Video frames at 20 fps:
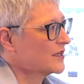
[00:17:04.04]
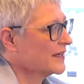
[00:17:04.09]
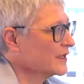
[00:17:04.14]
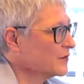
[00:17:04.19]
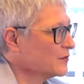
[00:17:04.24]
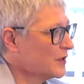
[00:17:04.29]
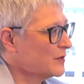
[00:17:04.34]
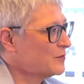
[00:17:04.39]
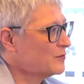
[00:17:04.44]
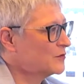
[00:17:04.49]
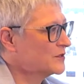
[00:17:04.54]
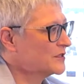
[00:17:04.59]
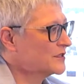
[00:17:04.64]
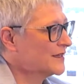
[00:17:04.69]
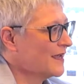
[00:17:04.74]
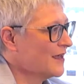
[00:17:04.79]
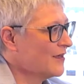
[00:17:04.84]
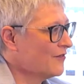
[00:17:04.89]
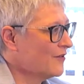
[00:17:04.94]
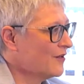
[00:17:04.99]
getting people
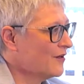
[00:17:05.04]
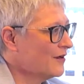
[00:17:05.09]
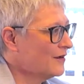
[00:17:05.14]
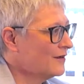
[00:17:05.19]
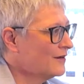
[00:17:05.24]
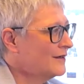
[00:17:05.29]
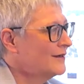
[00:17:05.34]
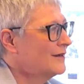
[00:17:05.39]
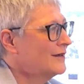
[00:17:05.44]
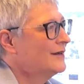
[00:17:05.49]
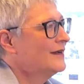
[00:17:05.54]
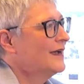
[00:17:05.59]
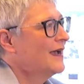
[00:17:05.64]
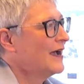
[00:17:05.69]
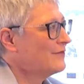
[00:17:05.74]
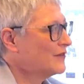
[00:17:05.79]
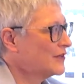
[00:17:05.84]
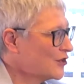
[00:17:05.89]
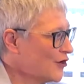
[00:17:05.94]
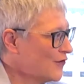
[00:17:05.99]
together,
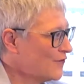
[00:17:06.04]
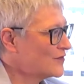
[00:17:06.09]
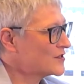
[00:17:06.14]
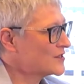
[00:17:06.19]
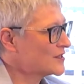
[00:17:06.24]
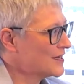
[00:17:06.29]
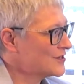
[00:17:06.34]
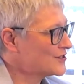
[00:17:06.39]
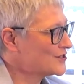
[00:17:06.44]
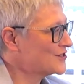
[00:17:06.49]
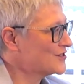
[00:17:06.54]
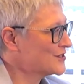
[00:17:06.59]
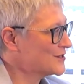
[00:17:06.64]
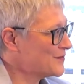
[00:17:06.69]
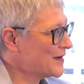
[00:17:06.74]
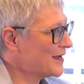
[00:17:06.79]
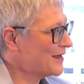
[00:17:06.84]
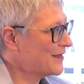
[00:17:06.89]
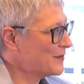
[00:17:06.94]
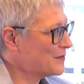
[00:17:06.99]
having conversations
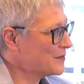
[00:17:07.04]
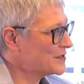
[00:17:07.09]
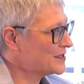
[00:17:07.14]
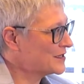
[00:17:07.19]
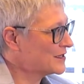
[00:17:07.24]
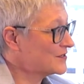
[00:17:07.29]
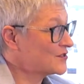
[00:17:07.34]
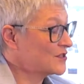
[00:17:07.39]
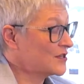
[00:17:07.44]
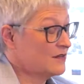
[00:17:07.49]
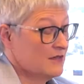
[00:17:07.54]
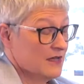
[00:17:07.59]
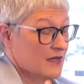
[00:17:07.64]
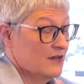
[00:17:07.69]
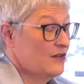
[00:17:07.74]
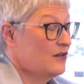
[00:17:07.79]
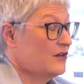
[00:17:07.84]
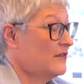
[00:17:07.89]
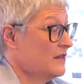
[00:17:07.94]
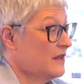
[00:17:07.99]
about their particular. So,
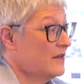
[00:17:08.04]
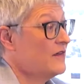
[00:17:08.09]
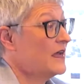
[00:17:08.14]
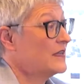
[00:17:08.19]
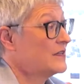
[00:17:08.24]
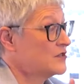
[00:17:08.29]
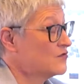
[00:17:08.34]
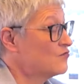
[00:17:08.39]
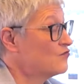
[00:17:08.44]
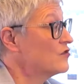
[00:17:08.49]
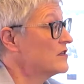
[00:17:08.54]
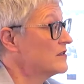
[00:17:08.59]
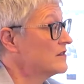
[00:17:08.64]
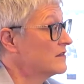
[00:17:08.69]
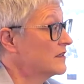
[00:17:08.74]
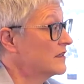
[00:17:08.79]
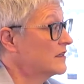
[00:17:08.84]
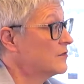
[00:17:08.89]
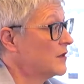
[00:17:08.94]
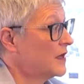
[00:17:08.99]
you know, they've had to
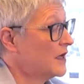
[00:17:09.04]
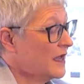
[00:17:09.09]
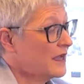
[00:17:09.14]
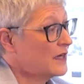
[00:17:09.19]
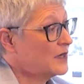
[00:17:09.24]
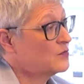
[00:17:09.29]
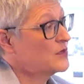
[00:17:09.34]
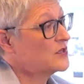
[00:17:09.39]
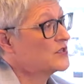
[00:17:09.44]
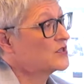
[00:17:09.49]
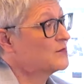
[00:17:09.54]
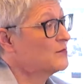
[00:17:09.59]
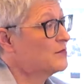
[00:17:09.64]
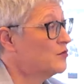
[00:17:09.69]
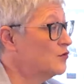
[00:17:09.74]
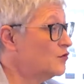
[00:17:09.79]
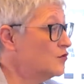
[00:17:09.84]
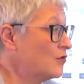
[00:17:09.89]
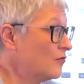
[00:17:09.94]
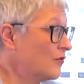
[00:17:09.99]
rethink about how do we
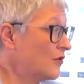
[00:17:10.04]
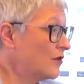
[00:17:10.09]
support